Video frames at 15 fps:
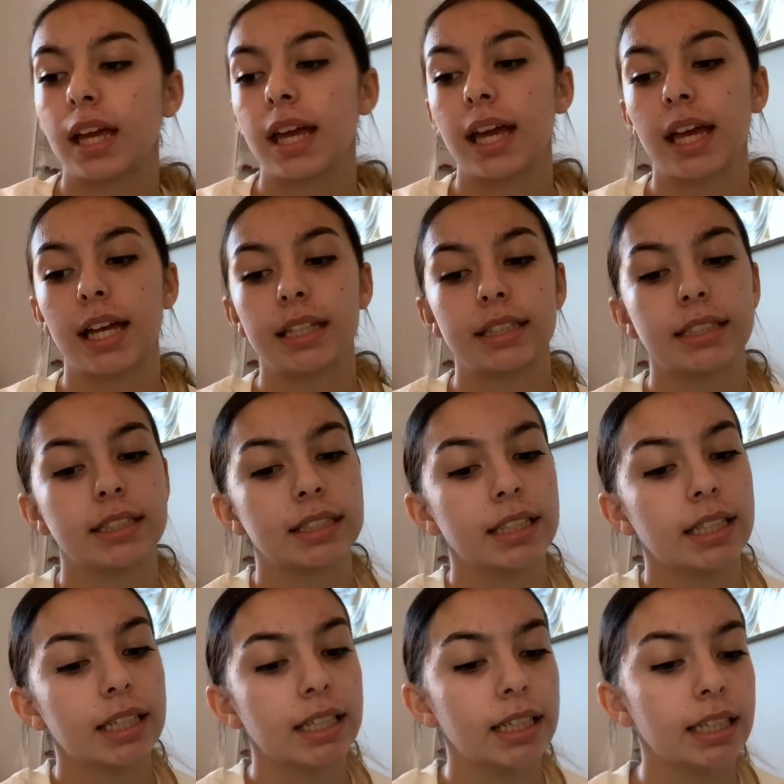It's
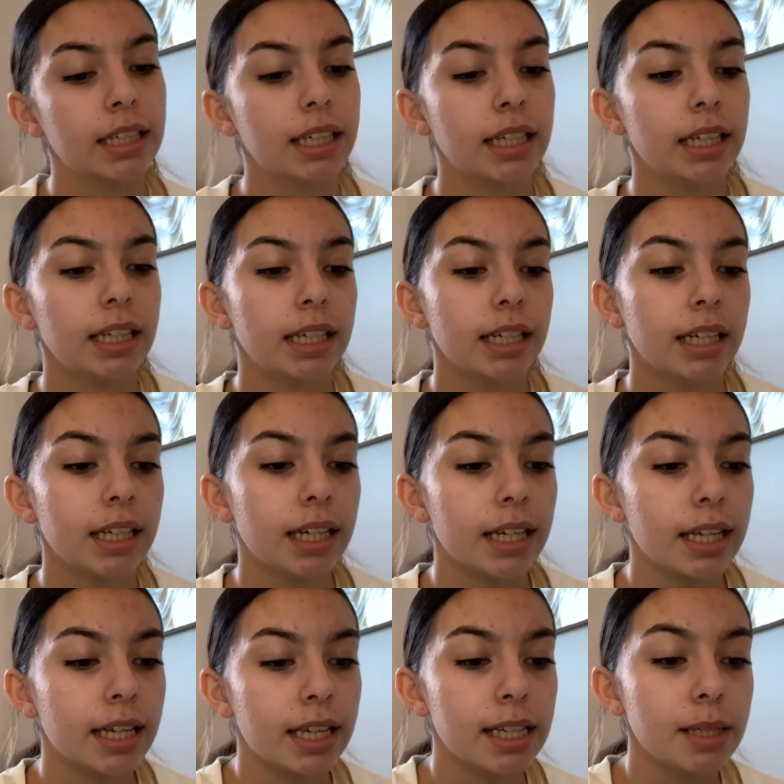
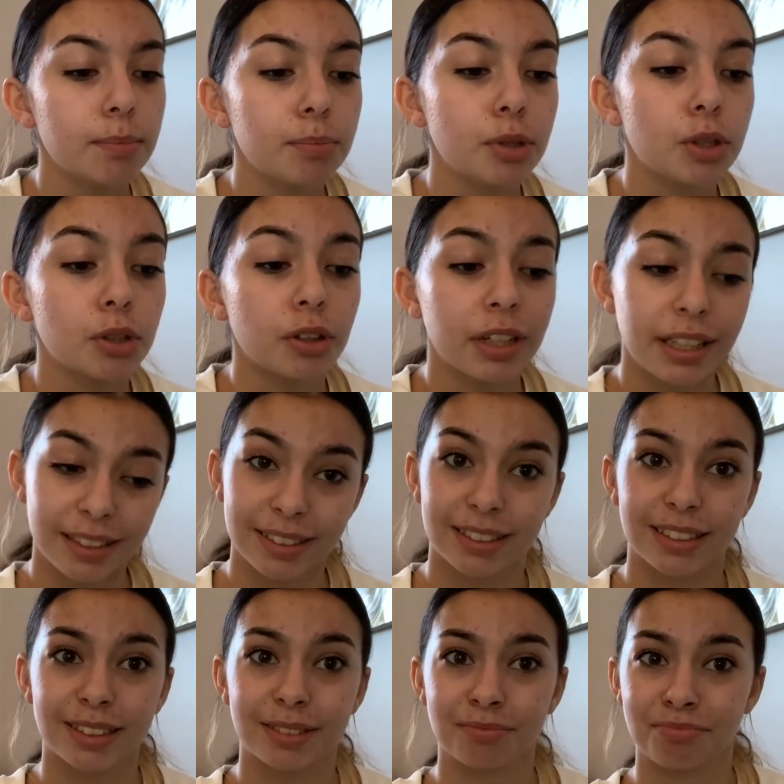
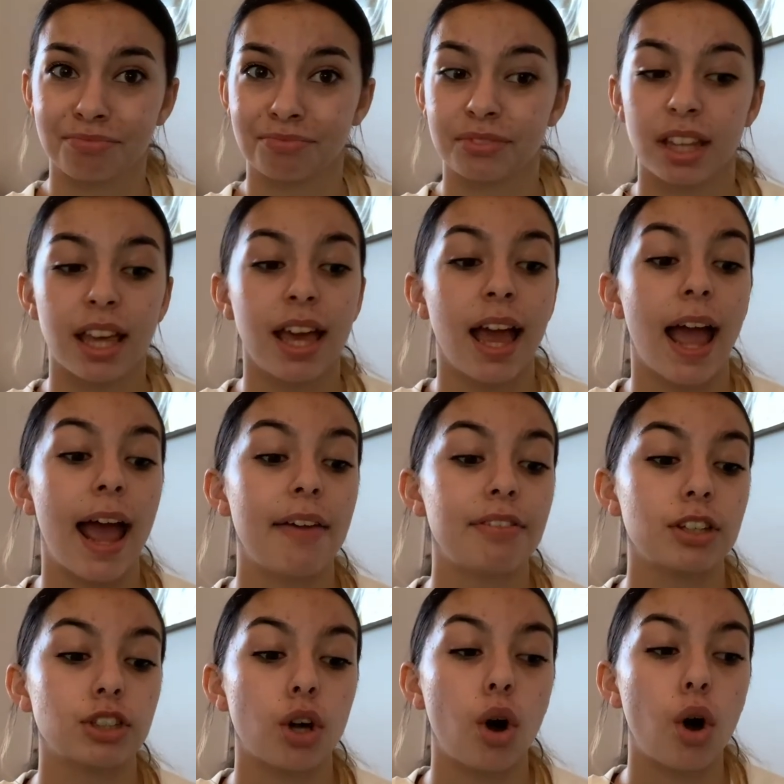e-purus, and
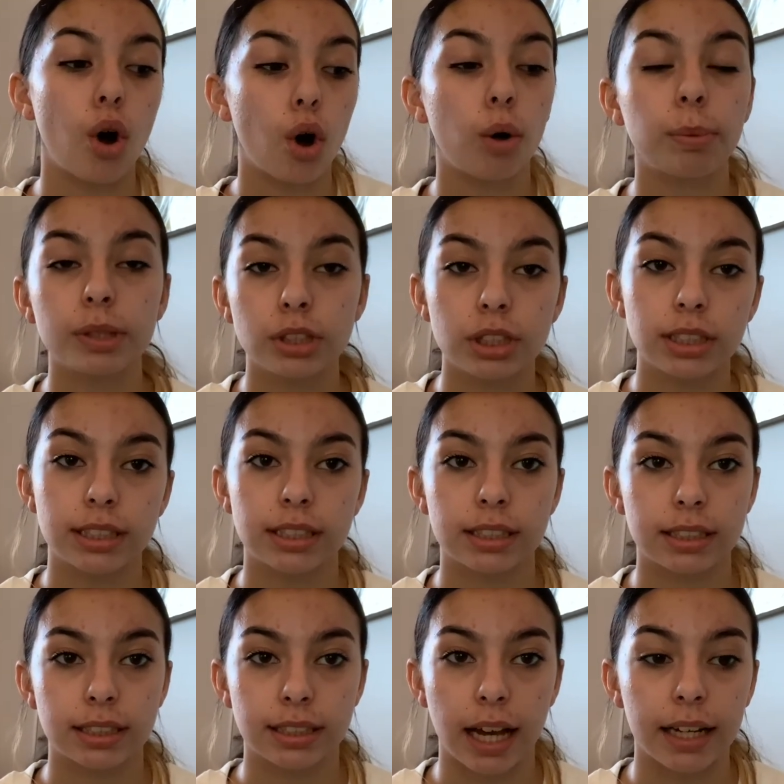there's a whole bunch of
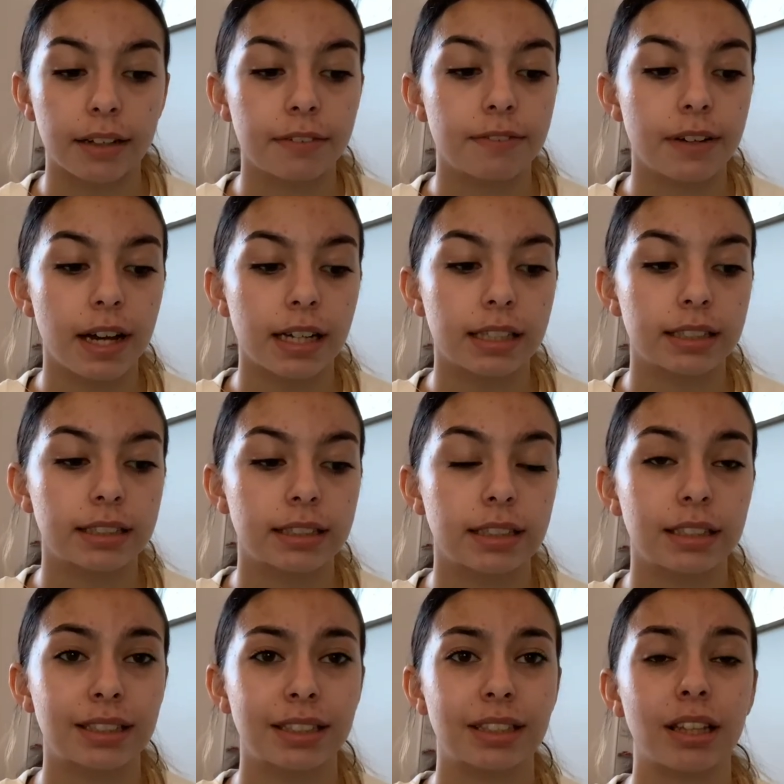side effects.
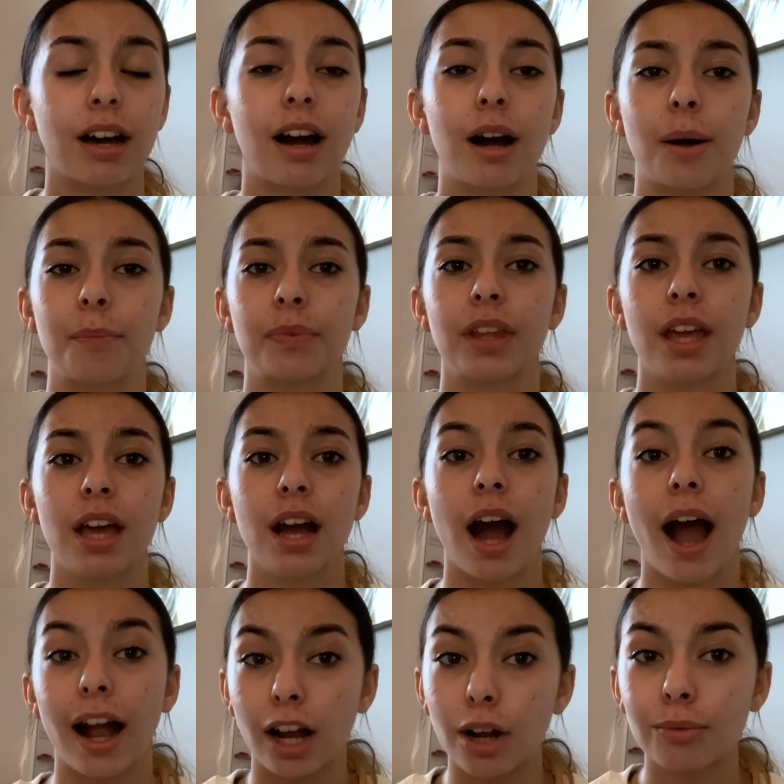I
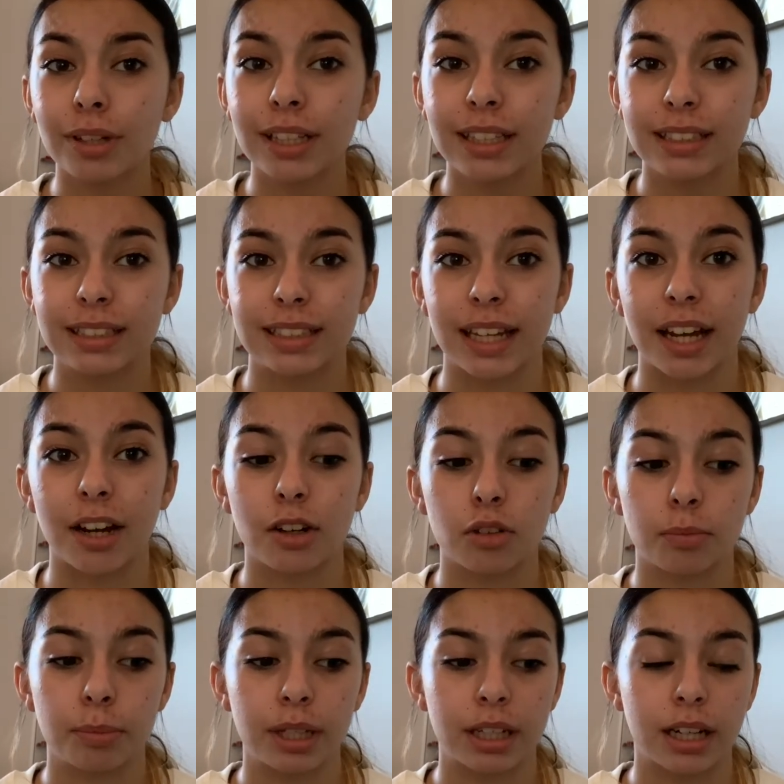got really
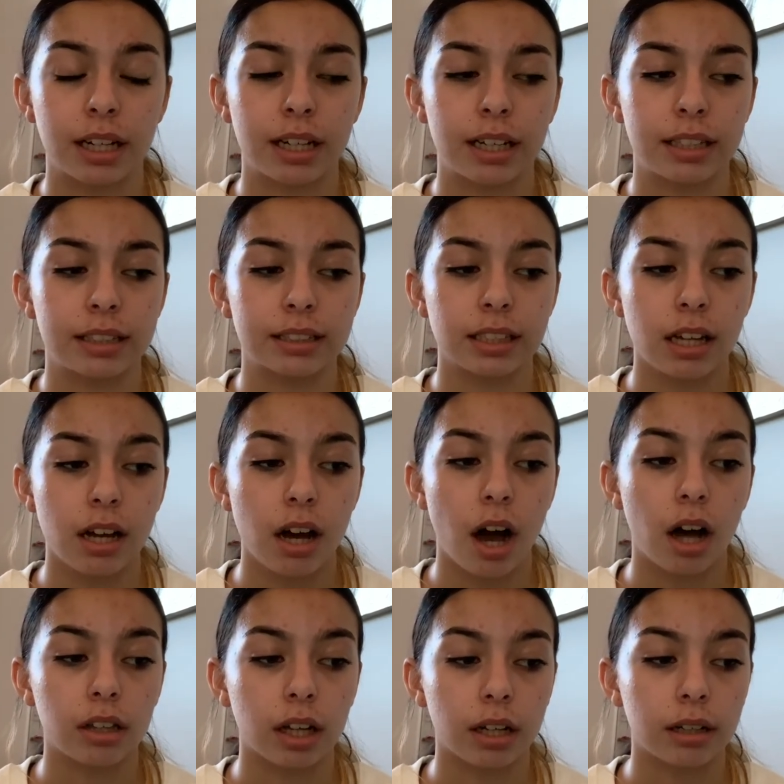scared because
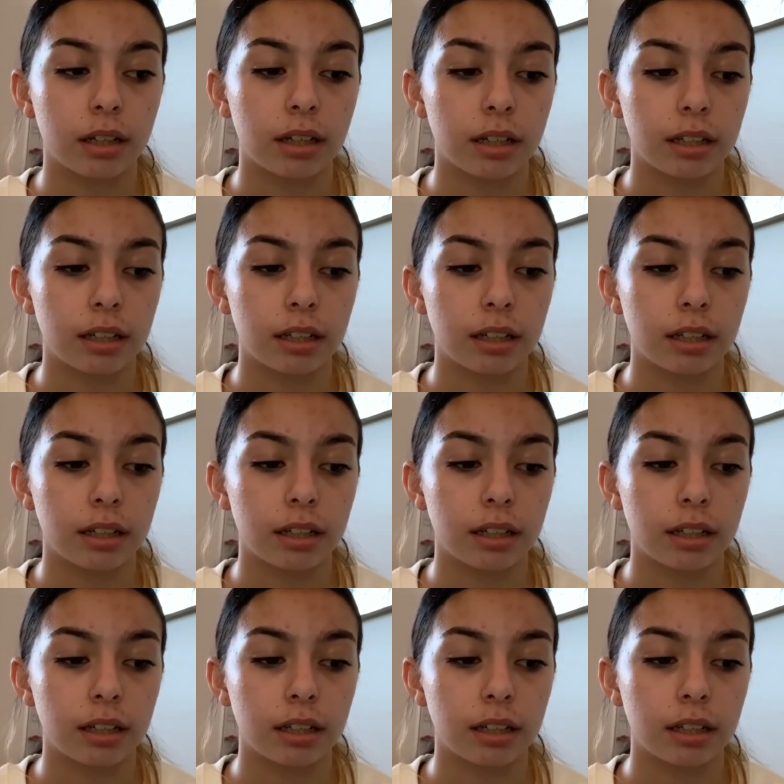a lot of